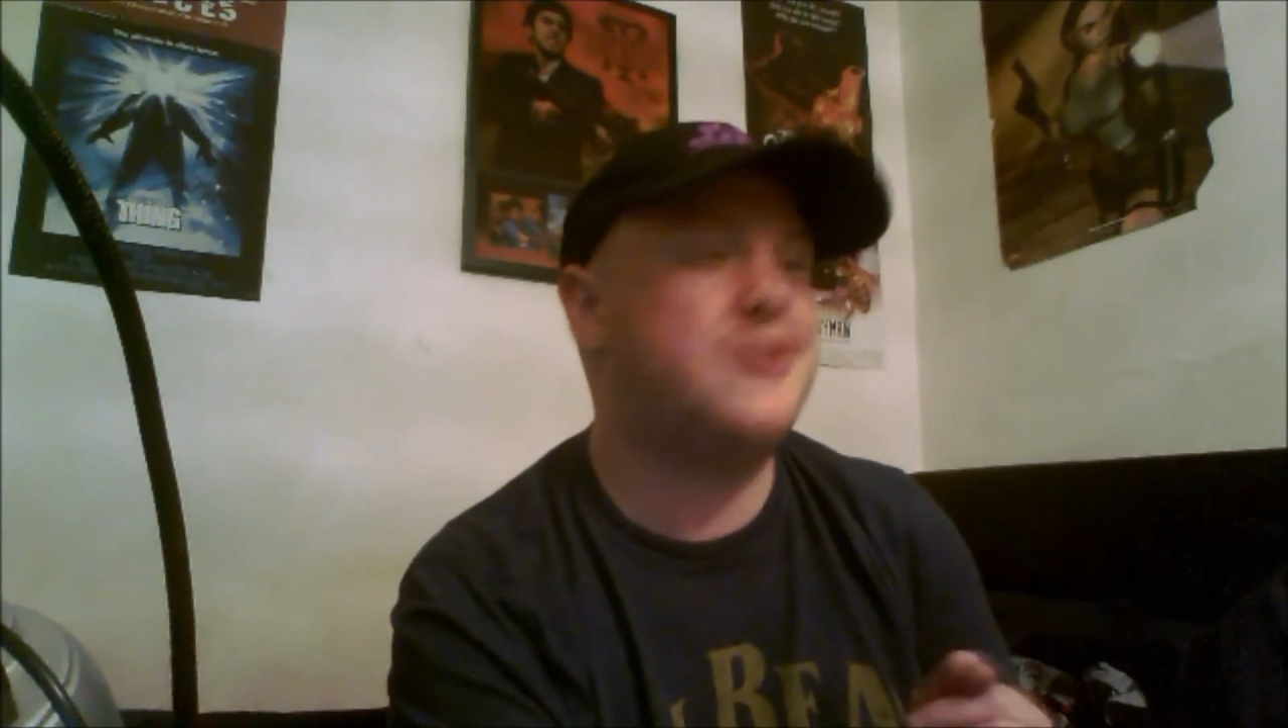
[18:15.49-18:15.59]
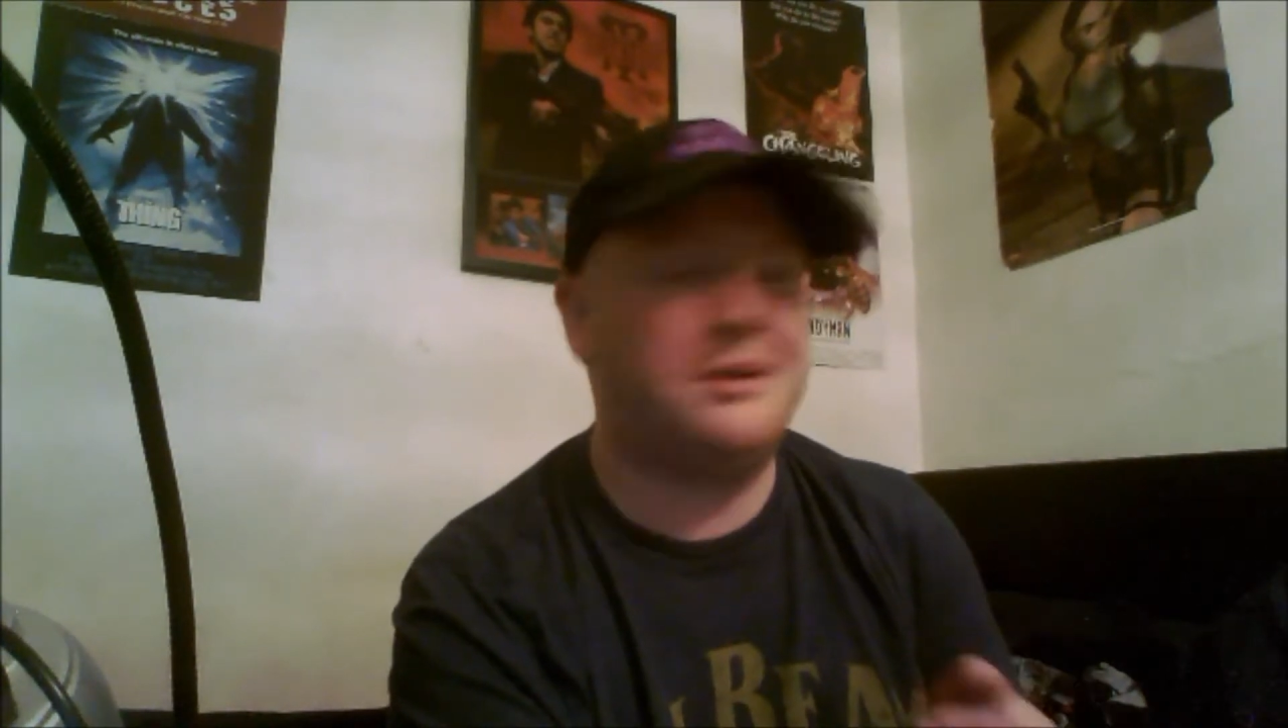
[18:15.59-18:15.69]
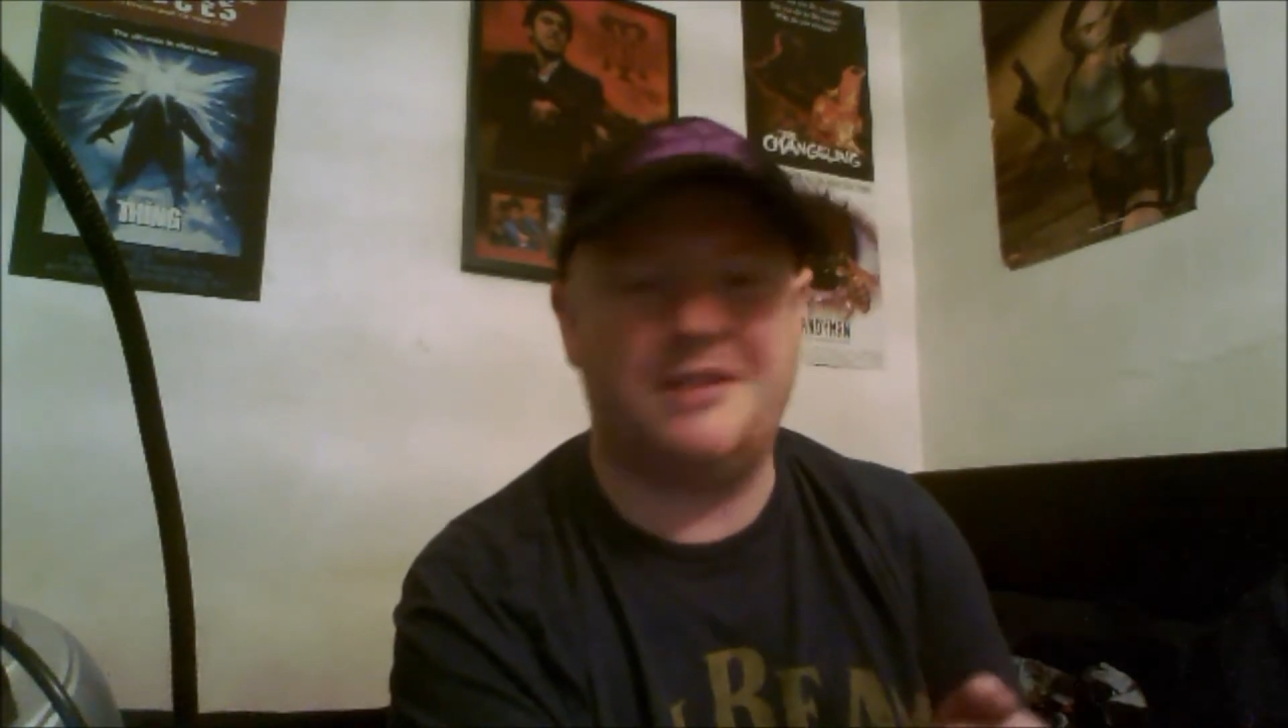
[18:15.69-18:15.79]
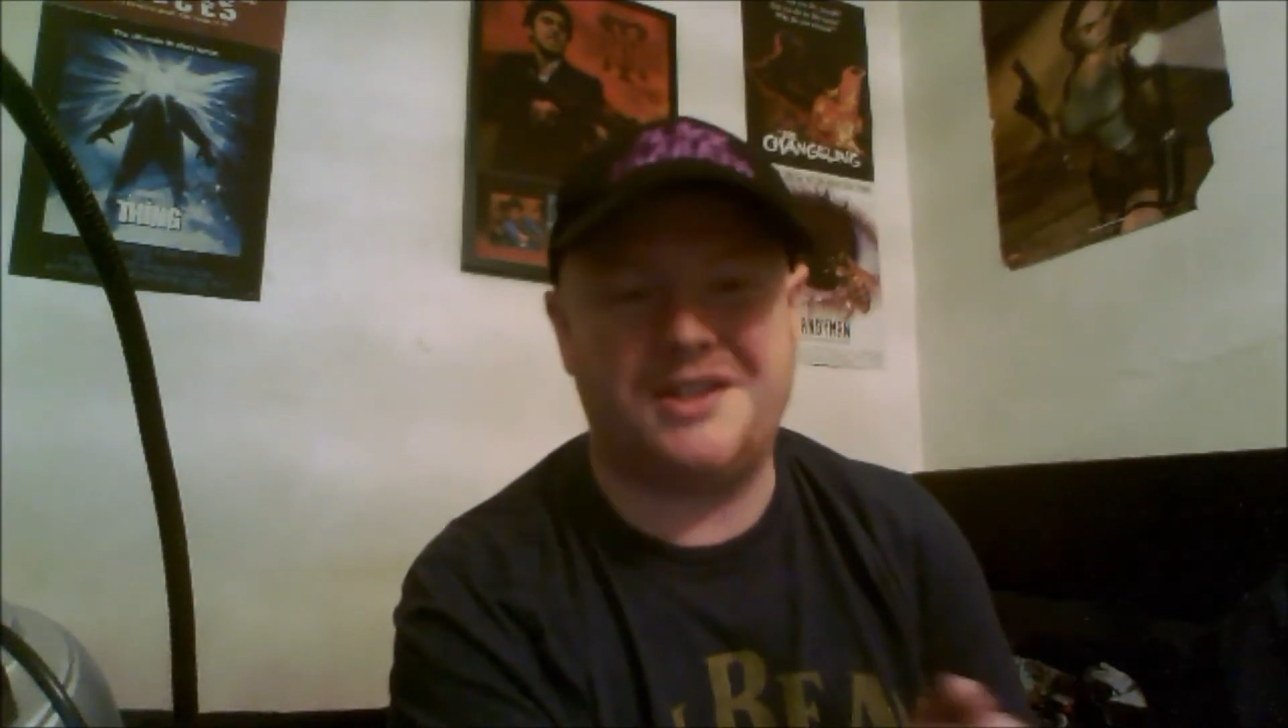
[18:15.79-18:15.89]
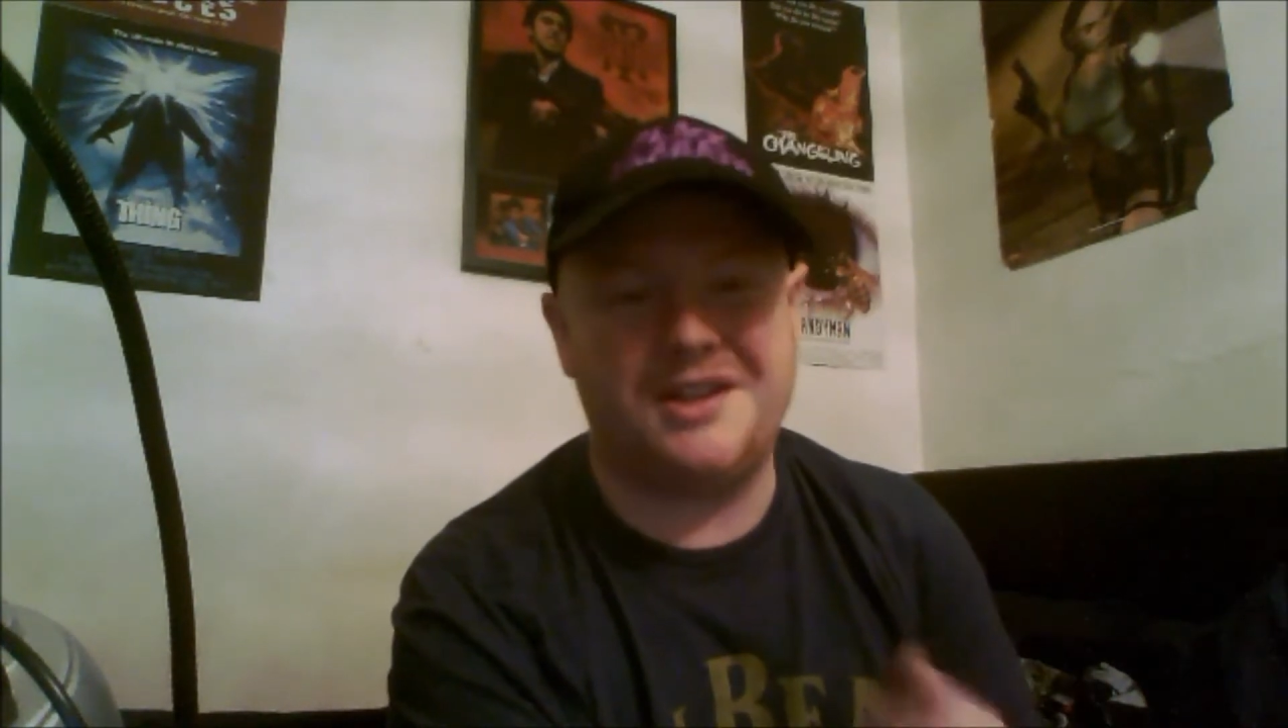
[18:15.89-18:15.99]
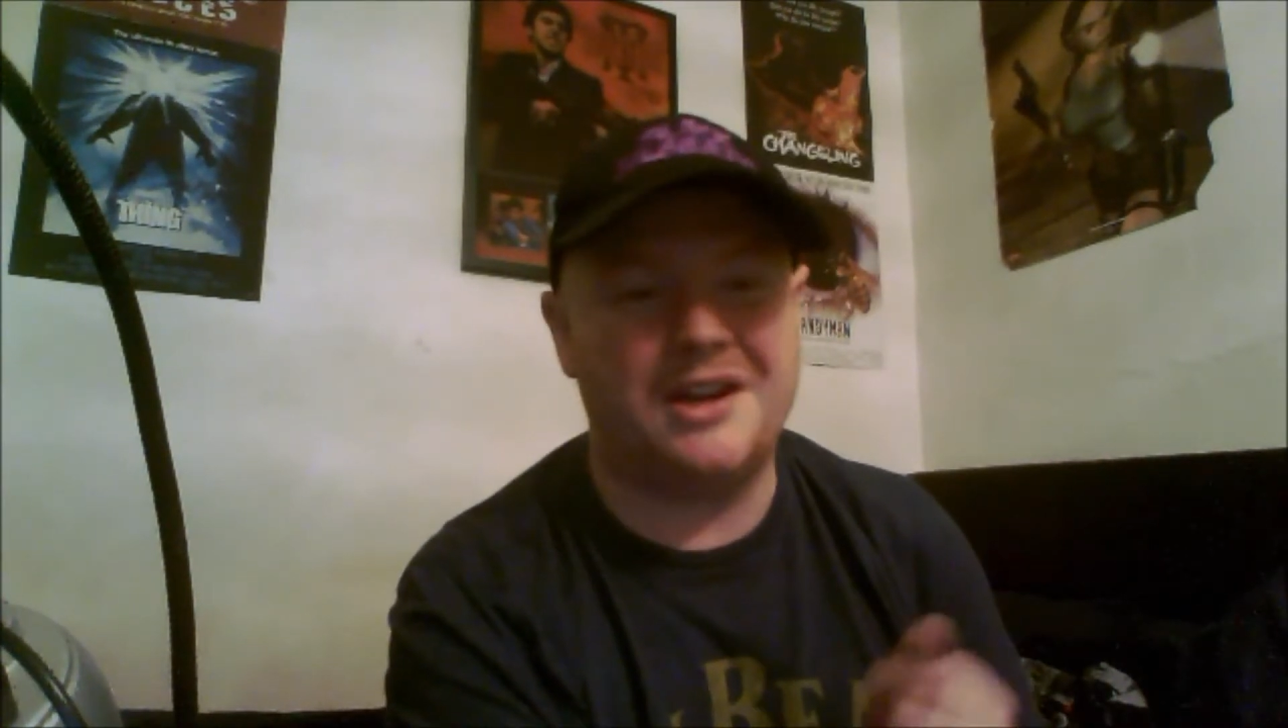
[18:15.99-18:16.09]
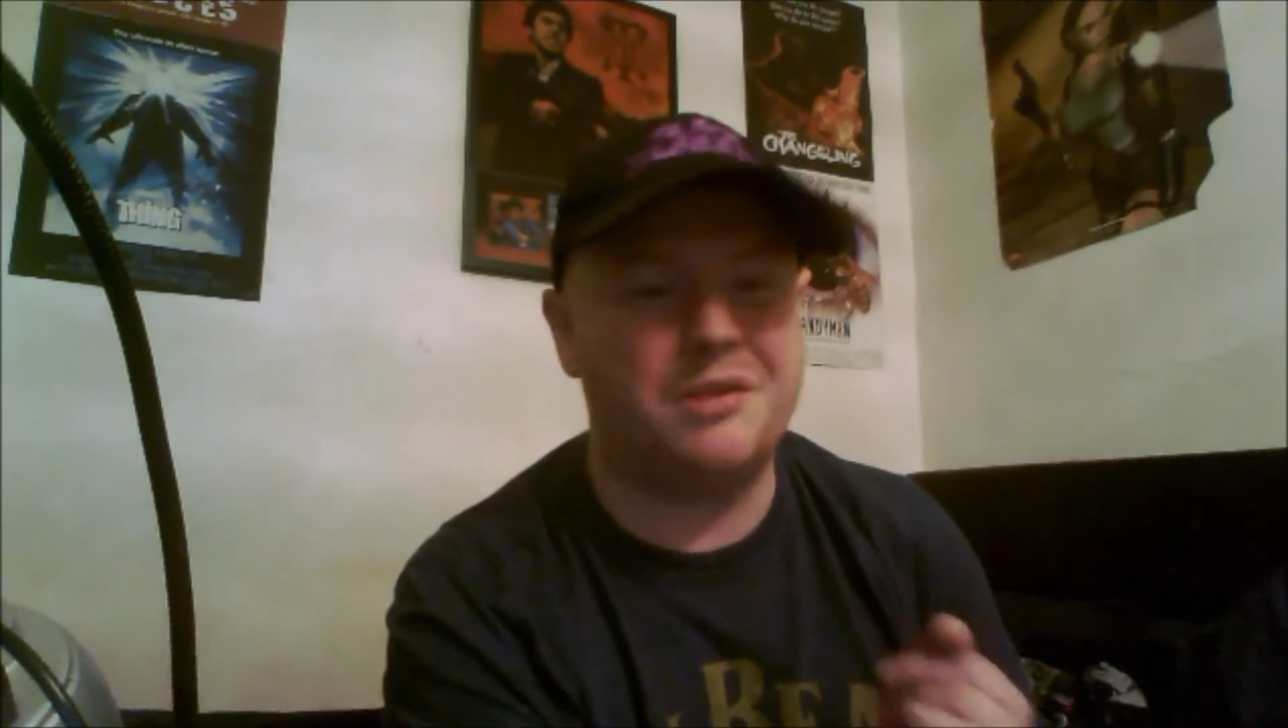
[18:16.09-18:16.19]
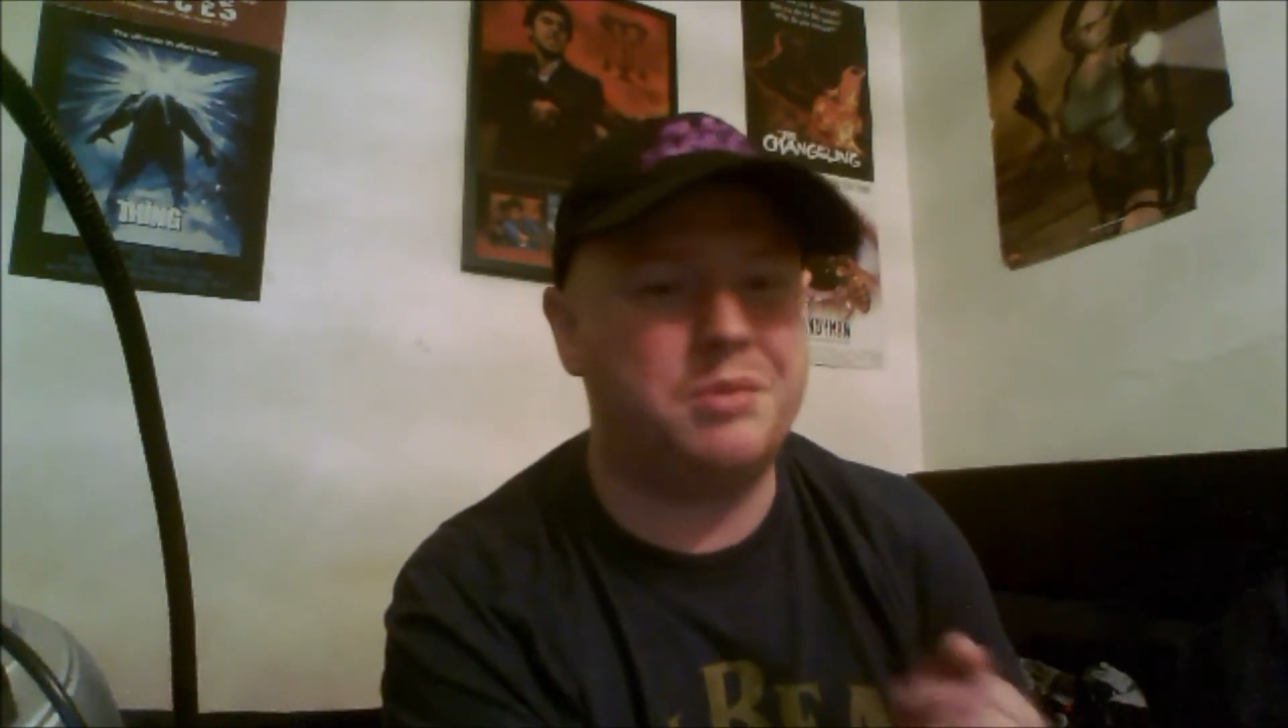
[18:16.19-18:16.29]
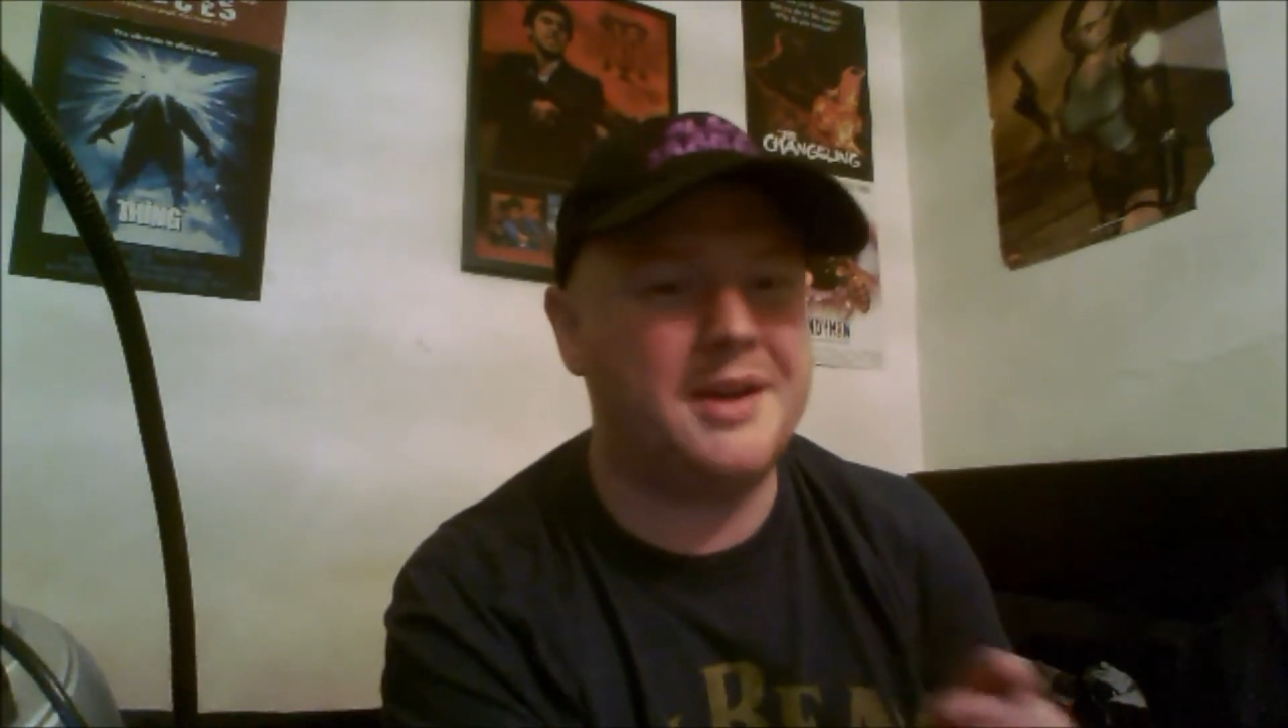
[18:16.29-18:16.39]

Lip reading: News outlets